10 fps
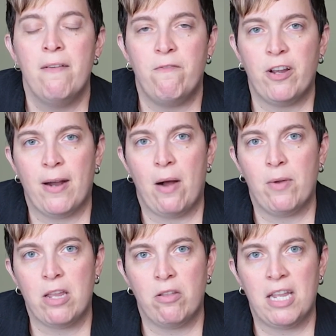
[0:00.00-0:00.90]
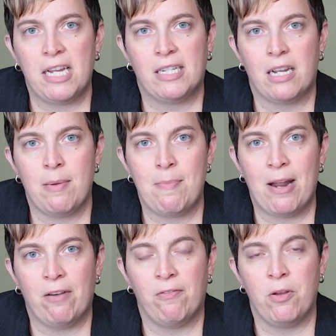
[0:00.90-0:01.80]
figure out what you think is going to be
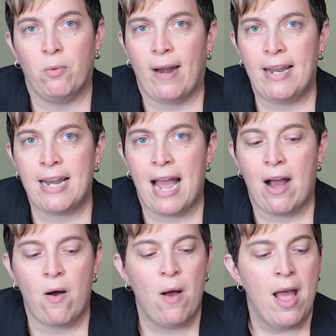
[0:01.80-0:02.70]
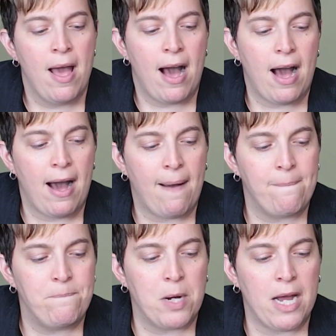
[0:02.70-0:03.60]
better for you right now.
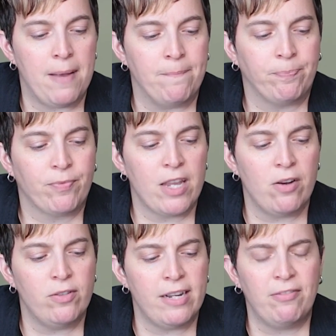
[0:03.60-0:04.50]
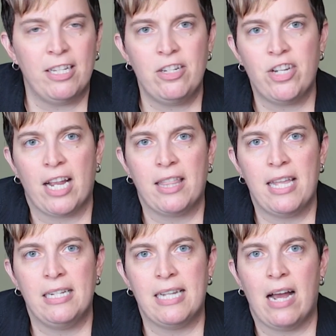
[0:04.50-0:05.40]
But definitely check
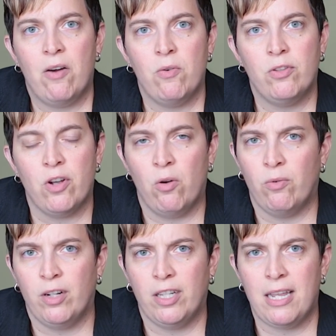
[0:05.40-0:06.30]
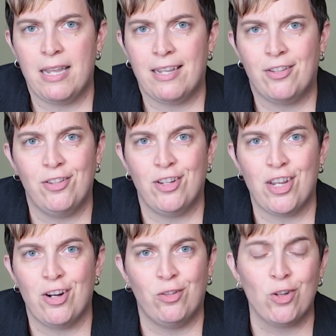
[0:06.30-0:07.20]
things out. Don't
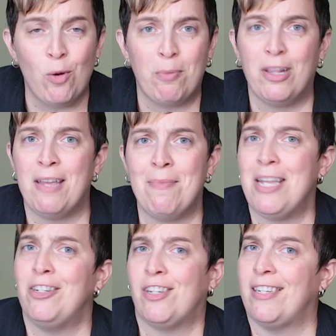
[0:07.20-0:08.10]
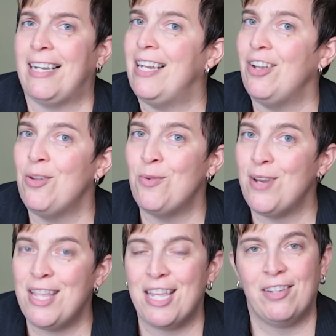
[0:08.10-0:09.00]
believe me just because I tell you
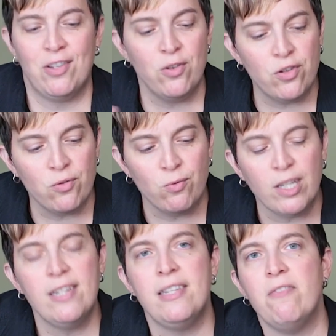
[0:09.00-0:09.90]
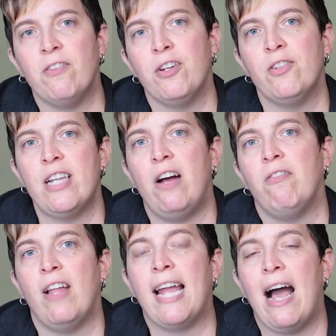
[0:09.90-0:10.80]
need this. You should really see for
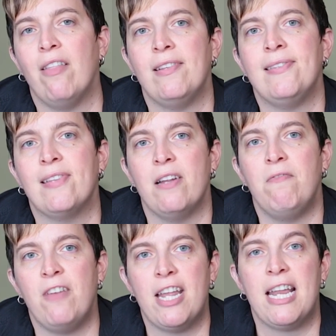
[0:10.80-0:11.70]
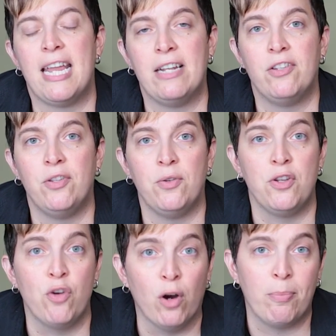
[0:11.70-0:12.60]
yourself like how this is going to fit into
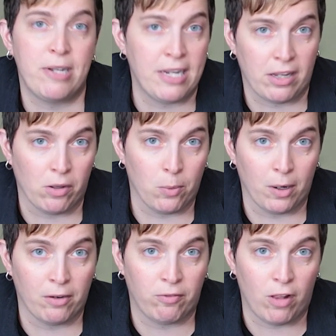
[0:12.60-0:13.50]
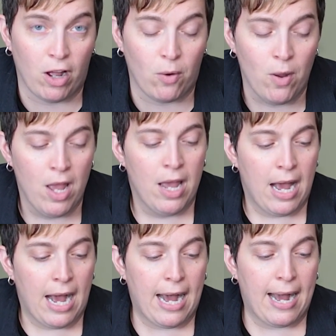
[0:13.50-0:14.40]
your particular workflow.
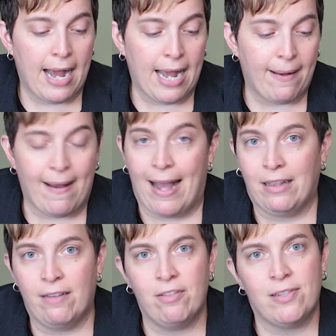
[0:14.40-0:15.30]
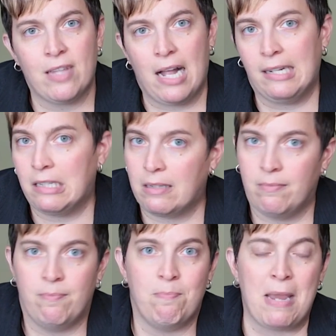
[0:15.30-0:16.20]
I love this lens.
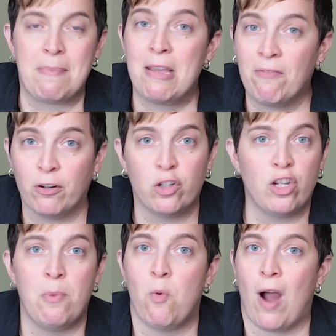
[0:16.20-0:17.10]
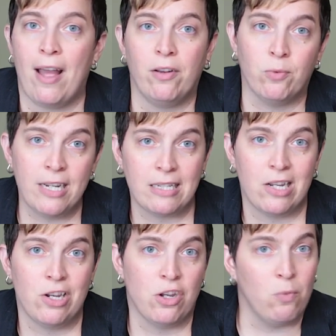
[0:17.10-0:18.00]
Maybe for some wild
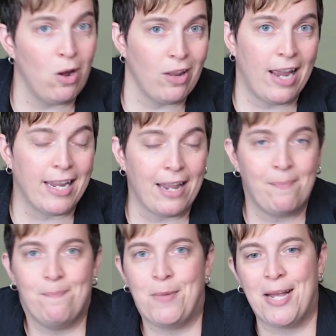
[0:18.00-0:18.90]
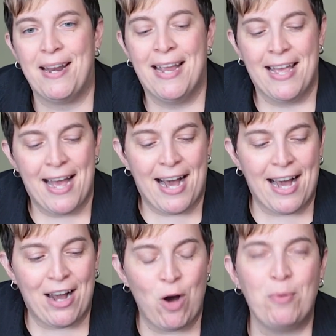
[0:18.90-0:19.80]
reason you won't like it, but
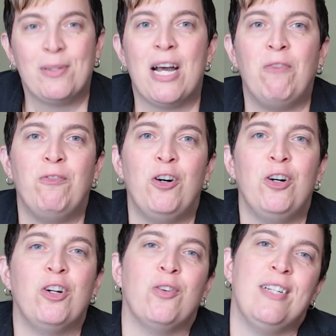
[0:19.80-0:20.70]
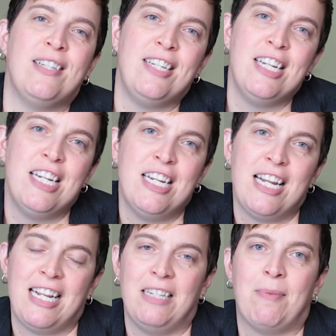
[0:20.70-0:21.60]
Hope it was helpful.
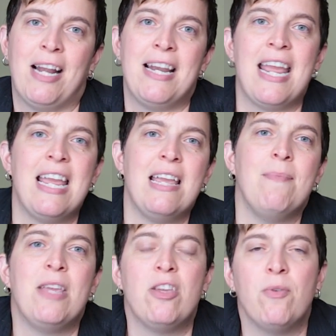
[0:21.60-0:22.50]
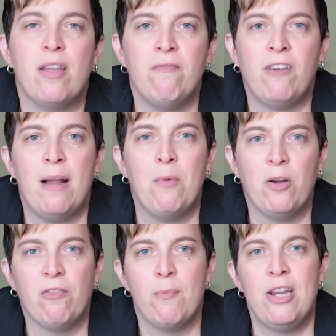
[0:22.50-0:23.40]
Kristen is my name. You can find
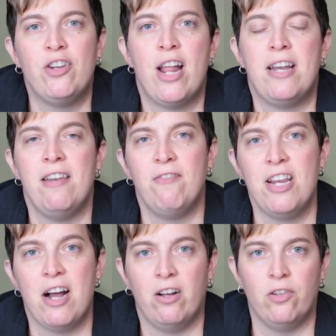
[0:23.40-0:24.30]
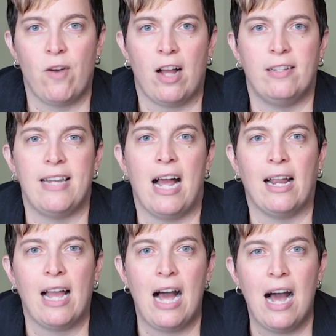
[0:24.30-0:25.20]
more information at
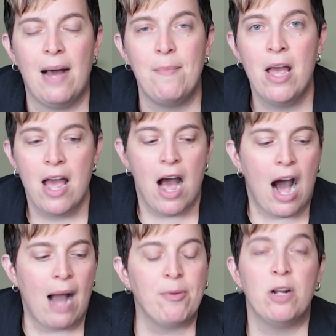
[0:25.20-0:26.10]
niftyknowledgerocks.com. I'm